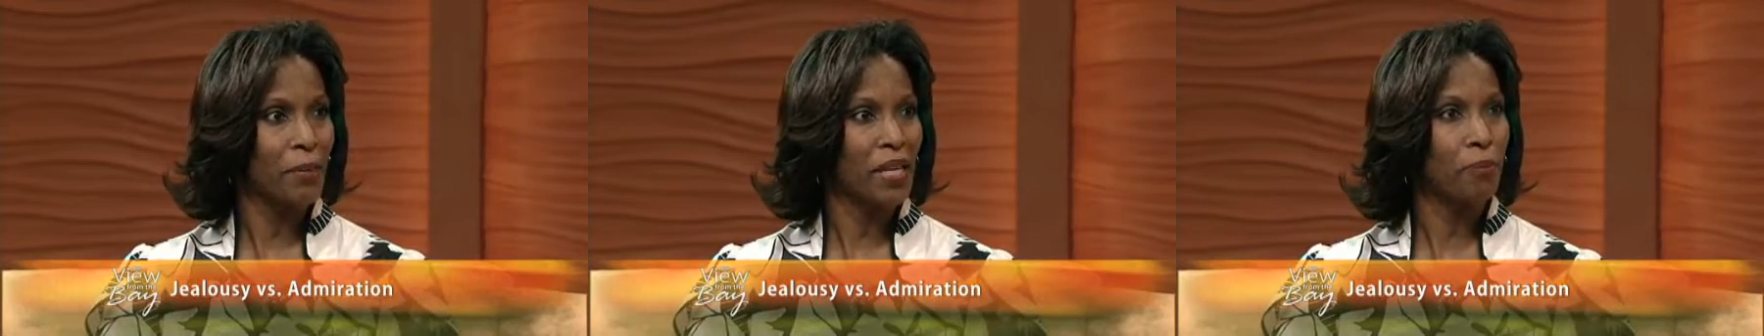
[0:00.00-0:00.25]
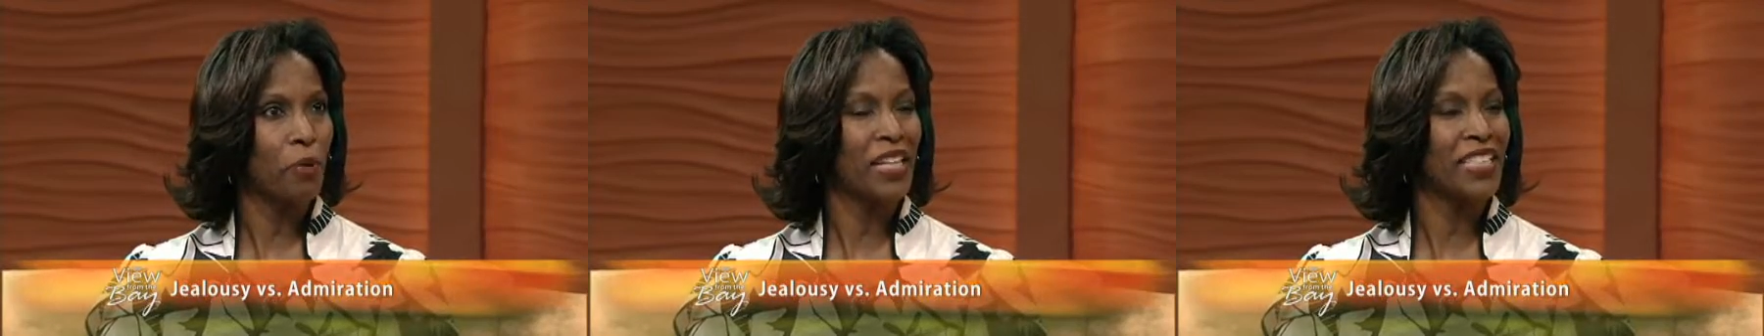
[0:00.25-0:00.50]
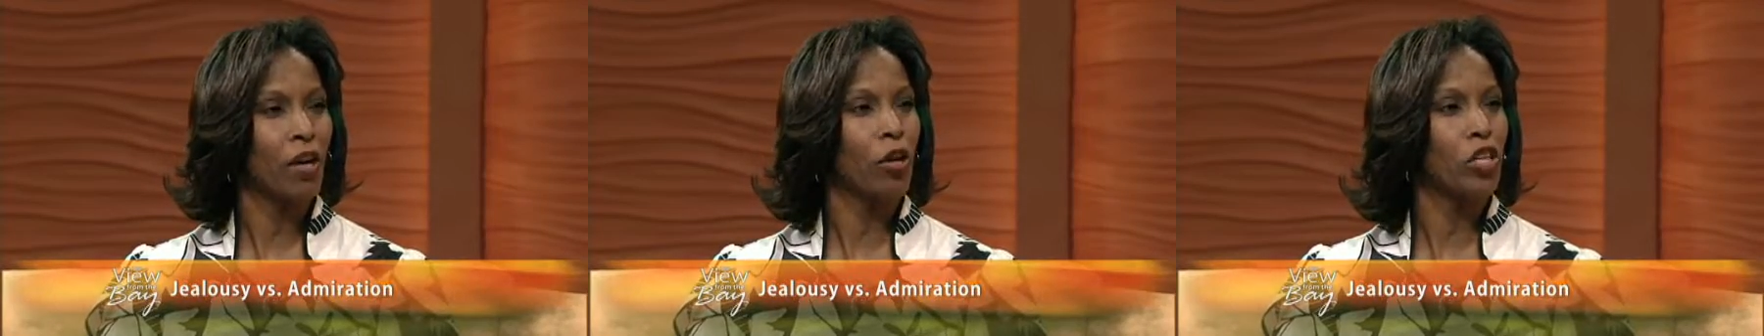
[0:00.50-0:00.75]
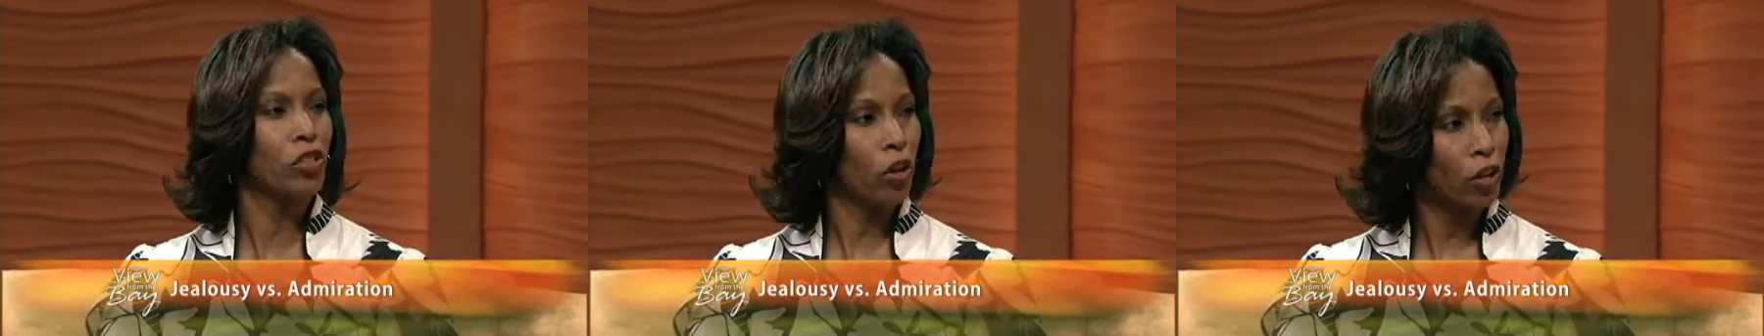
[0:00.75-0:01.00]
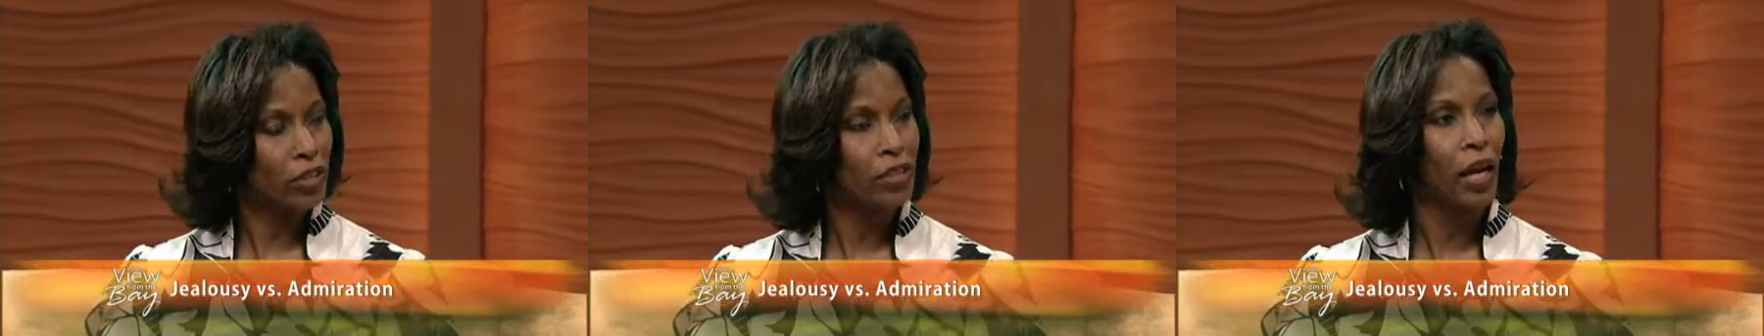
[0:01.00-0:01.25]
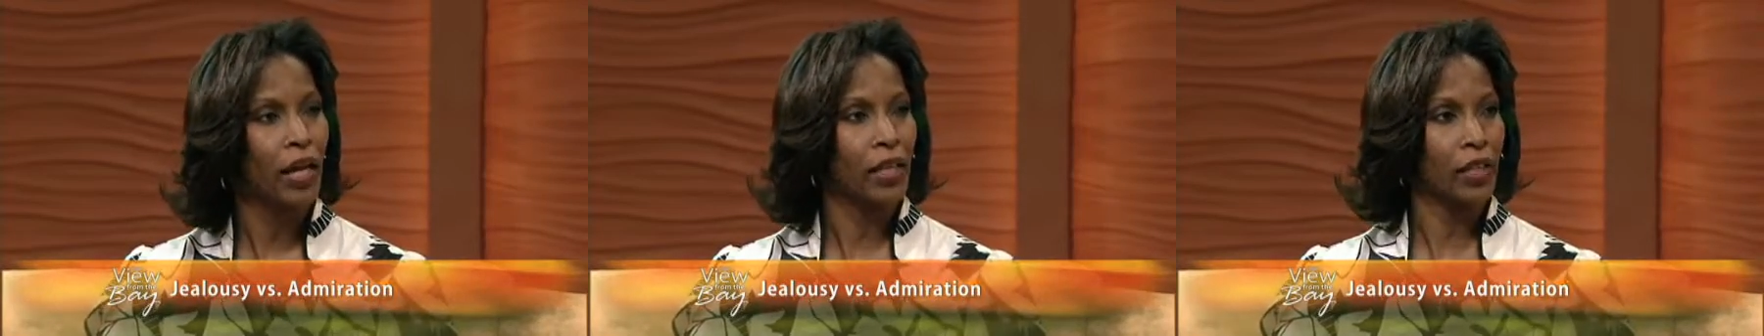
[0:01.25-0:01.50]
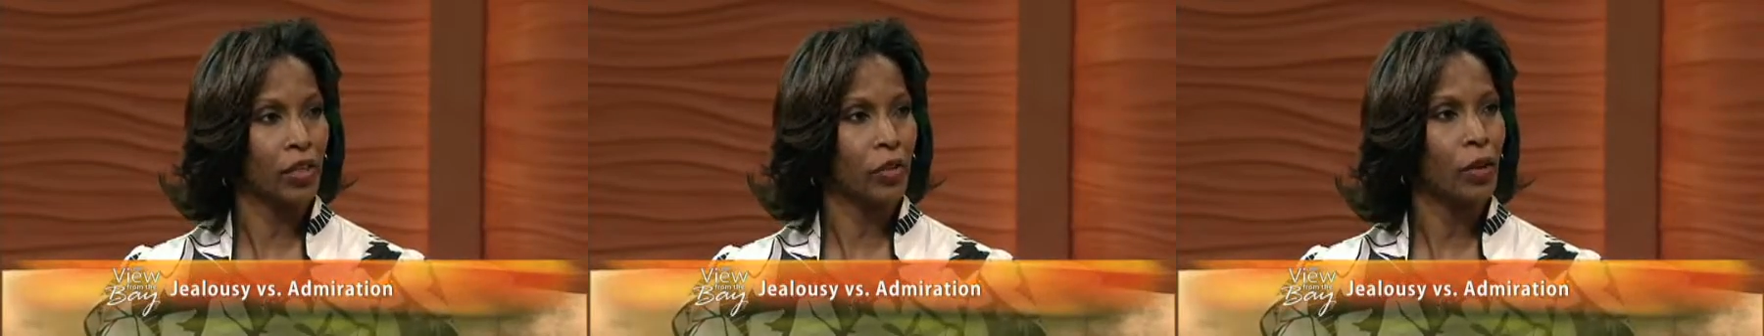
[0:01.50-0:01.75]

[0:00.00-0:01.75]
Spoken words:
it brings out a dark side in you.